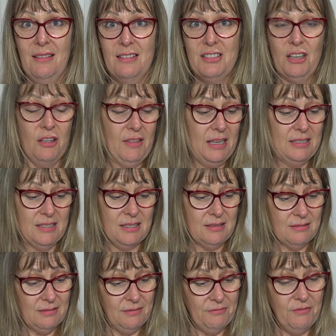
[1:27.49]
So
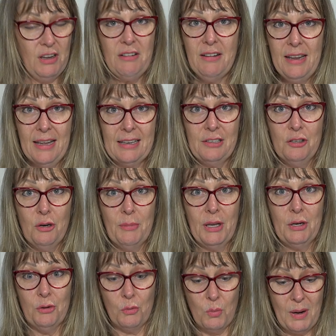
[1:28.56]
that's very
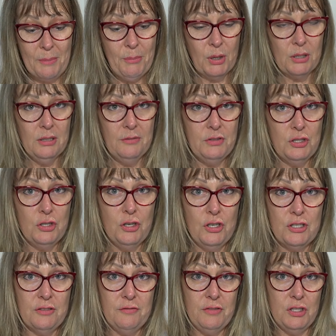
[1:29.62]
economical, 1 bottle of
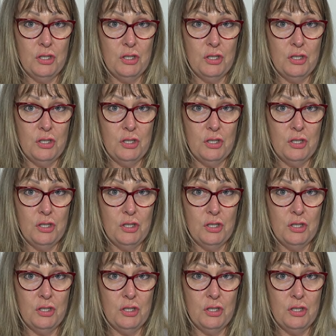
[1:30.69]
detergent for